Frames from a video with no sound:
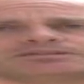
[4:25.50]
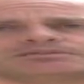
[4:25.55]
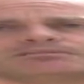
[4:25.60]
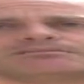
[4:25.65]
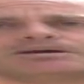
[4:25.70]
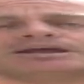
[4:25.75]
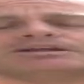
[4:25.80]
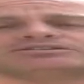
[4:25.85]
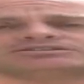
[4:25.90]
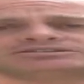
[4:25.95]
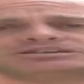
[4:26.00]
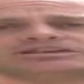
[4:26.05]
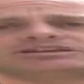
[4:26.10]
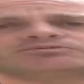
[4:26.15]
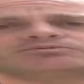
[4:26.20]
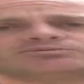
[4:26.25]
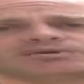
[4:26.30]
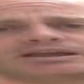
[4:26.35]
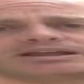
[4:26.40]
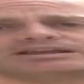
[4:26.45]
My
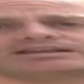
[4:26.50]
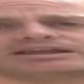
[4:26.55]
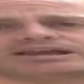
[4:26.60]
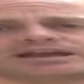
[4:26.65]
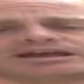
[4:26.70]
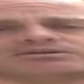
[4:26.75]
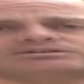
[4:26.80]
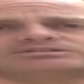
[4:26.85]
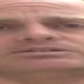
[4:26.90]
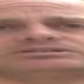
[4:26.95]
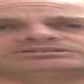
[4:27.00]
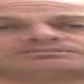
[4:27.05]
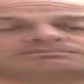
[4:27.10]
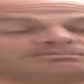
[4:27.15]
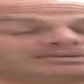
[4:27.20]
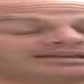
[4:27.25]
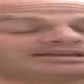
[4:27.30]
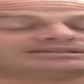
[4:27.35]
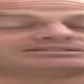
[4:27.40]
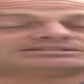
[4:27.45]
understanding right now is that the
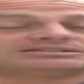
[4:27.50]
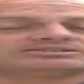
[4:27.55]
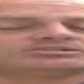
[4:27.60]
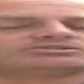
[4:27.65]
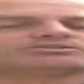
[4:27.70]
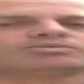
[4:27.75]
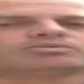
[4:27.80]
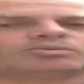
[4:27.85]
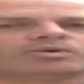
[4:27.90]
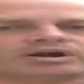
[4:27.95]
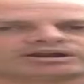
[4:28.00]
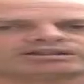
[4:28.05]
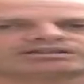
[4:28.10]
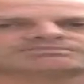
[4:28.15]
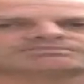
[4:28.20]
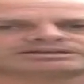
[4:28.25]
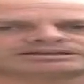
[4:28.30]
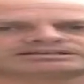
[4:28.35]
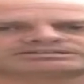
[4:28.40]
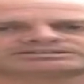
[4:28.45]
biggest issue, or one of the
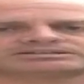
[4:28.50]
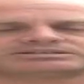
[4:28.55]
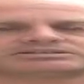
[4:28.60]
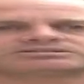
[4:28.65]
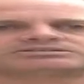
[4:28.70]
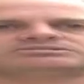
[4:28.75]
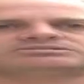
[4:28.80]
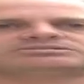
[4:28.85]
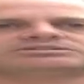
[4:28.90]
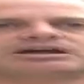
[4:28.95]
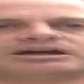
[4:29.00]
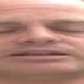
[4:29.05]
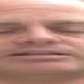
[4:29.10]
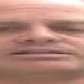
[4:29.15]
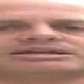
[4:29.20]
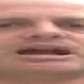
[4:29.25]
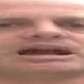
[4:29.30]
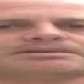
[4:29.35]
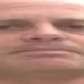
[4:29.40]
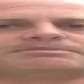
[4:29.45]
biggest issues, on
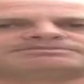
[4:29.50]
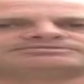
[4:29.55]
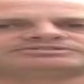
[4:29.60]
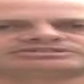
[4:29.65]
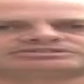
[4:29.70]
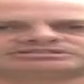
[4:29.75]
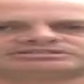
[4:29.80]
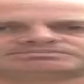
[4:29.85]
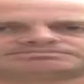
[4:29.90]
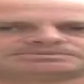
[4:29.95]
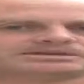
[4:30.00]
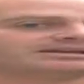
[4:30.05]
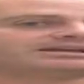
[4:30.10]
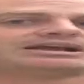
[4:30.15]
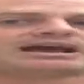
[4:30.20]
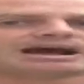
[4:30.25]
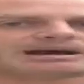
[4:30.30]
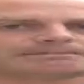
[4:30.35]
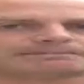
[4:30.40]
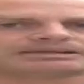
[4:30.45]
top of just being
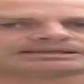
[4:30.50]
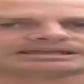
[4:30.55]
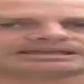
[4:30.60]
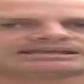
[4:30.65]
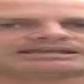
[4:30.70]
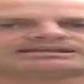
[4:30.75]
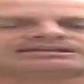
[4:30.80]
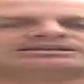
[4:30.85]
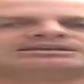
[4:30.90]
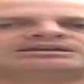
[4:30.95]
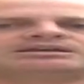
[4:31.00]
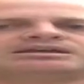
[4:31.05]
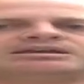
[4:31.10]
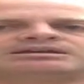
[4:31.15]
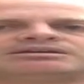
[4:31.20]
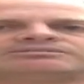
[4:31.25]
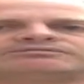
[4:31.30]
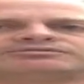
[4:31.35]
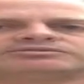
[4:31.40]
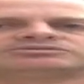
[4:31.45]
complicated
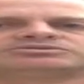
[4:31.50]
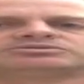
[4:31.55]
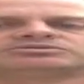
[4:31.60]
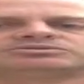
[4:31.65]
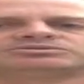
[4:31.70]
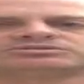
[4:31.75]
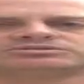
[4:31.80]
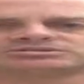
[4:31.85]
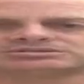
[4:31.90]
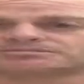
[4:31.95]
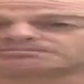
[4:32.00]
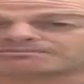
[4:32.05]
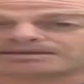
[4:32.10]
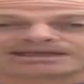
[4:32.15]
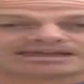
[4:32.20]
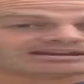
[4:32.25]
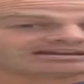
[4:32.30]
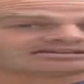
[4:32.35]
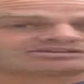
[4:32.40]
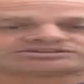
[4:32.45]
for schools to
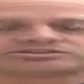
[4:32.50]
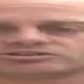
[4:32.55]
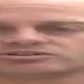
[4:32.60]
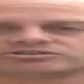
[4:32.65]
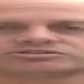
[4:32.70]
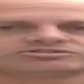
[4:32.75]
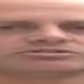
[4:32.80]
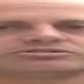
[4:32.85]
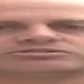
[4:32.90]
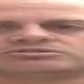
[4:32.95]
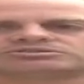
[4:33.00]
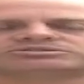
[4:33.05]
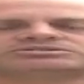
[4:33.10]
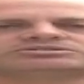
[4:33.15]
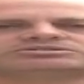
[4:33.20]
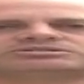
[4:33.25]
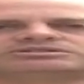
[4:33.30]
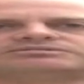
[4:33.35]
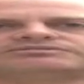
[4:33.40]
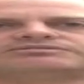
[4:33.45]
manage children who are
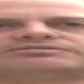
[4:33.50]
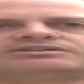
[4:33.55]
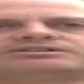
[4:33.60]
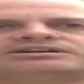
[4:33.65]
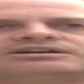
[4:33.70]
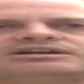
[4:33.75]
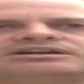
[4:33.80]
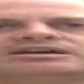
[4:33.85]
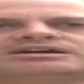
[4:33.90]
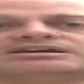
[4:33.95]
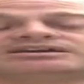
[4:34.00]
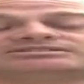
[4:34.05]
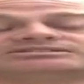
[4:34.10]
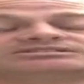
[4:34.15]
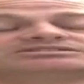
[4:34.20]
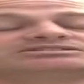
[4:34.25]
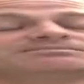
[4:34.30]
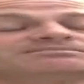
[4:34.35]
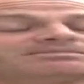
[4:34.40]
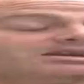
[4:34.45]
so different, is
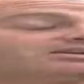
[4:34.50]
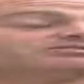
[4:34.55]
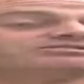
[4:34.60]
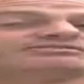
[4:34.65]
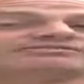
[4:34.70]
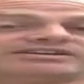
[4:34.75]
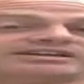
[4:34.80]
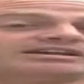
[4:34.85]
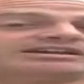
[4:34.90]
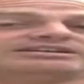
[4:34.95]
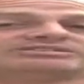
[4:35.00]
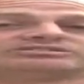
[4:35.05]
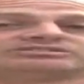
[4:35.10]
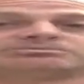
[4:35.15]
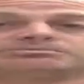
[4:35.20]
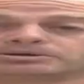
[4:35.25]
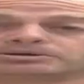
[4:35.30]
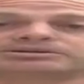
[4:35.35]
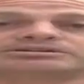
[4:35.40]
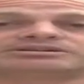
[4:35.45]
it's a major financial
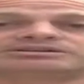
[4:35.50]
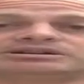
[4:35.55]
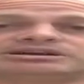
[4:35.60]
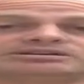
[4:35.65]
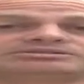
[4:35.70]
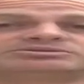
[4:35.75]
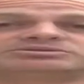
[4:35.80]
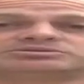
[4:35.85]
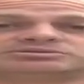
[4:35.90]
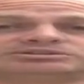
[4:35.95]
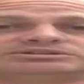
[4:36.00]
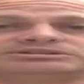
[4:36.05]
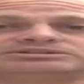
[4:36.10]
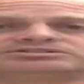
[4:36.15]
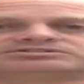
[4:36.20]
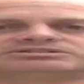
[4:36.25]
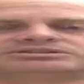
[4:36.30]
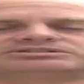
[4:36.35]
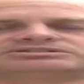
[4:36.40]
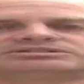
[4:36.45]
burden on school
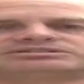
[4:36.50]
districts.